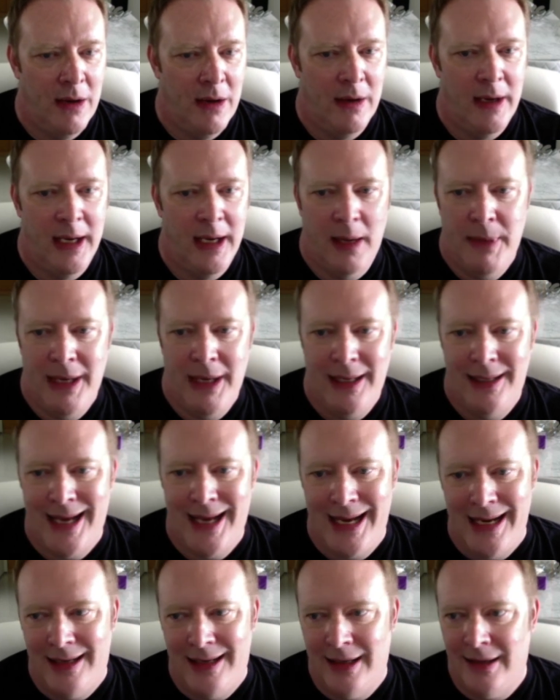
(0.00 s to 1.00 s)
I mean,
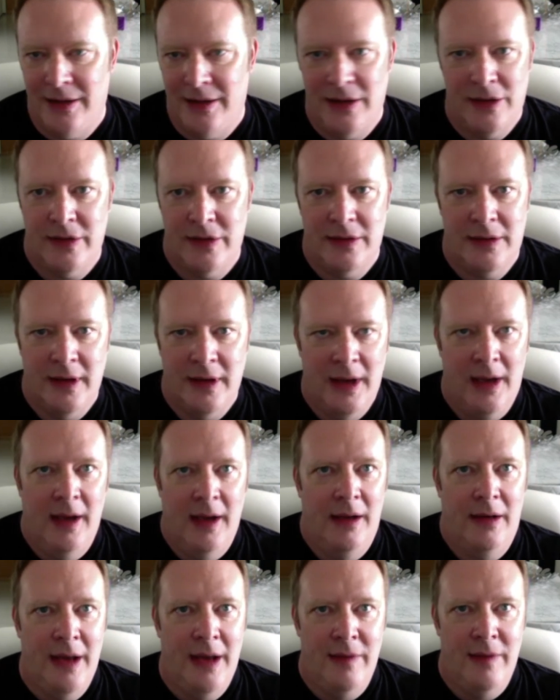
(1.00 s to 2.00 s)
data just
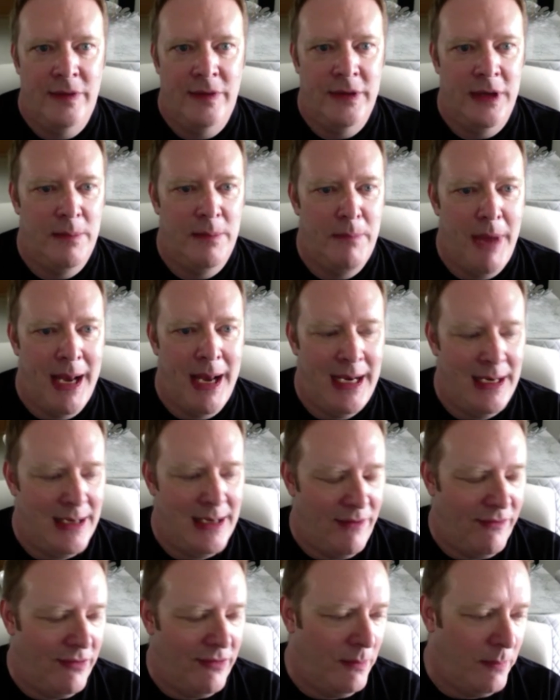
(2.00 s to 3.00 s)
lives in many
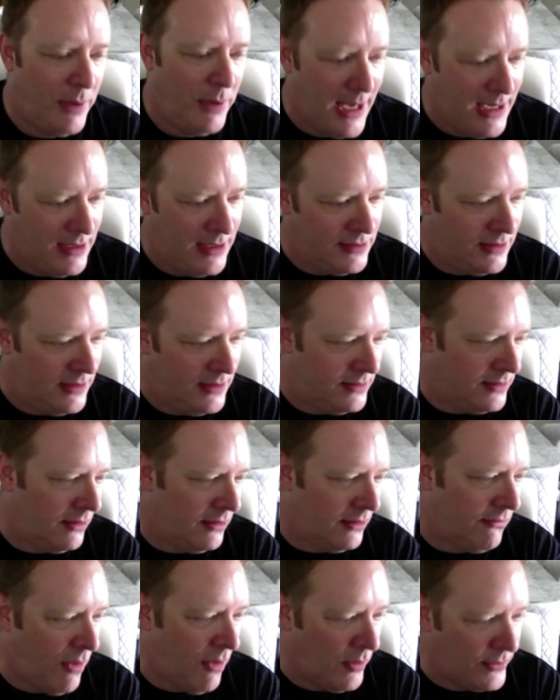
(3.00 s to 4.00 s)
different places
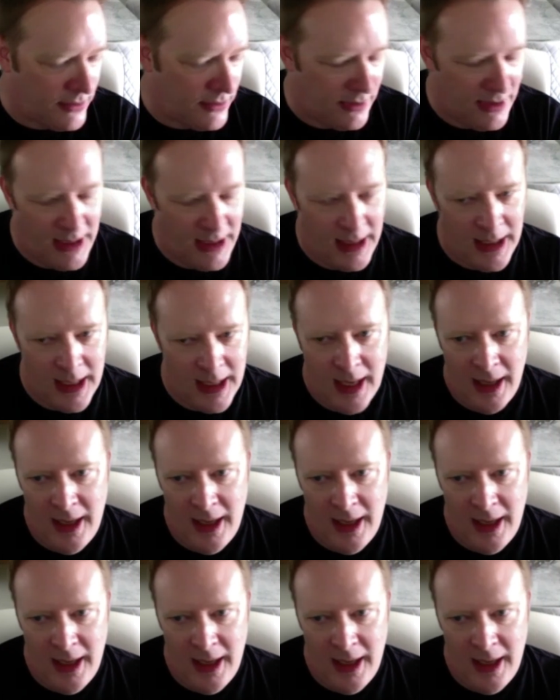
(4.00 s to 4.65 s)
across the